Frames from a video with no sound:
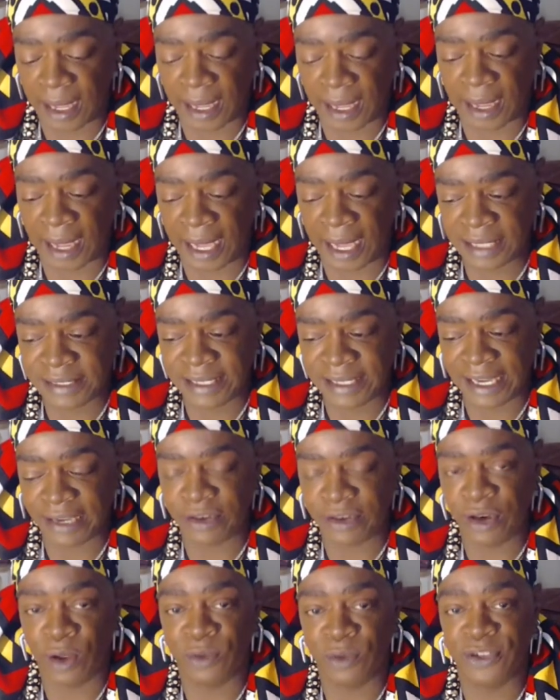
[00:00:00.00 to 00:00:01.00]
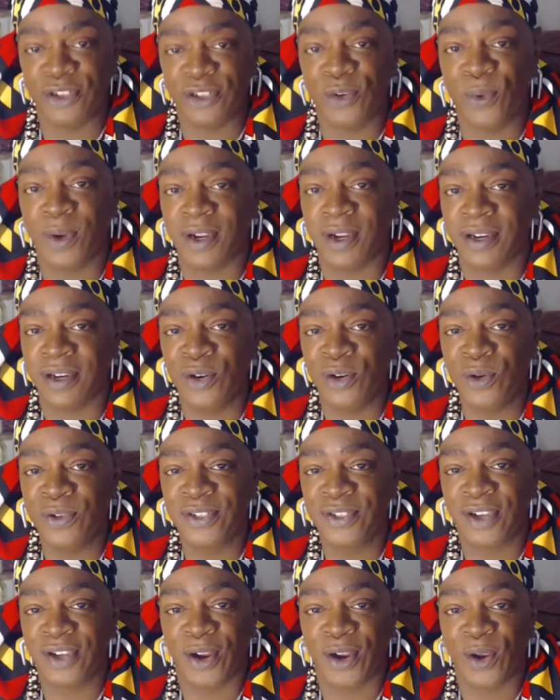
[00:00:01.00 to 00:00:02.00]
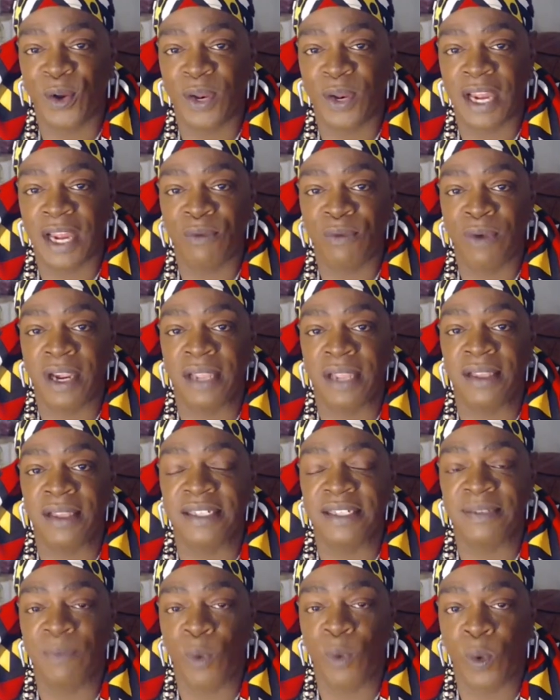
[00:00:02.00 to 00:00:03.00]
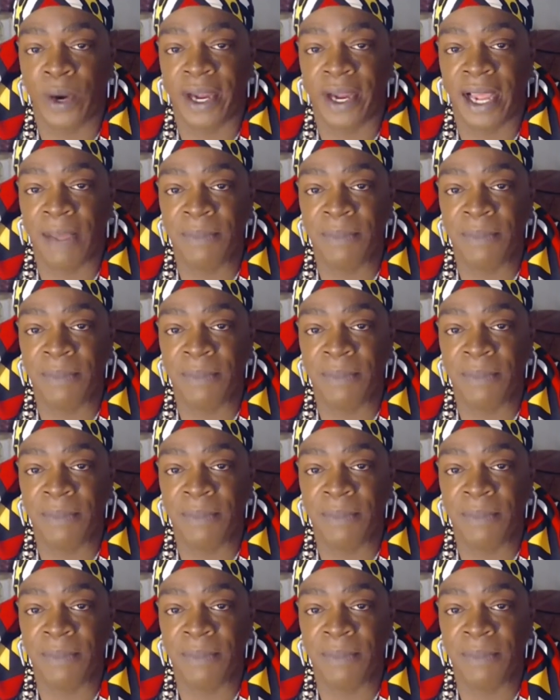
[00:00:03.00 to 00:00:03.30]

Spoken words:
I take note to a news article I read this morning.